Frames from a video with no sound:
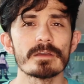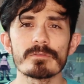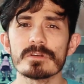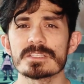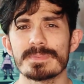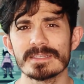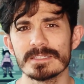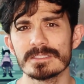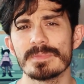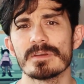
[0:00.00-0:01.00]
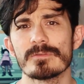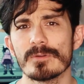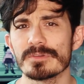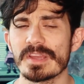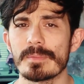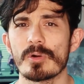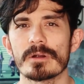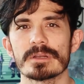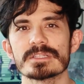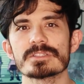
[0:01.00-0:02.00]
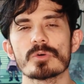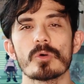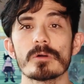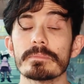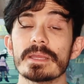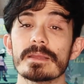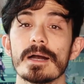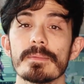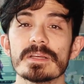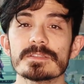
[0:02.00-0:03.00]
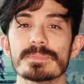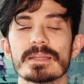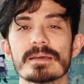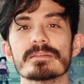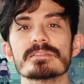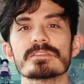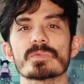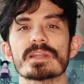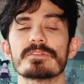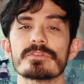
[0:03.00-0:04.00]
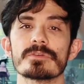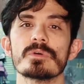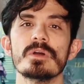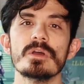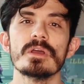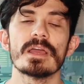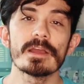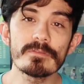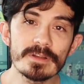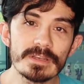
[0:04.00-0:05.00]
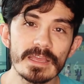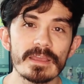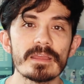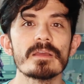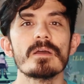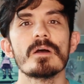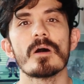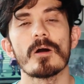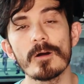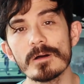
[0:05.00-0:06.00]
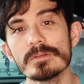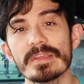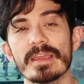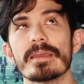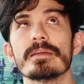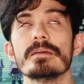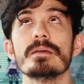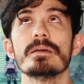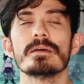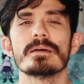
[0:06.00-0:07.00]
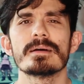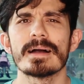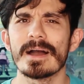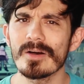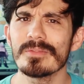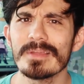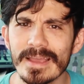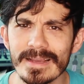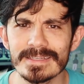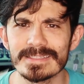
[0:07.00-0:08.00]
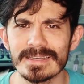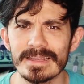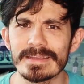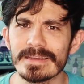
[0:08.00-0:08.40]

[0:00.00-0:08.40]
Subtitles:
never expected to be a full-time artist or make comics, but now this is what I do every day, all day. How the heck did I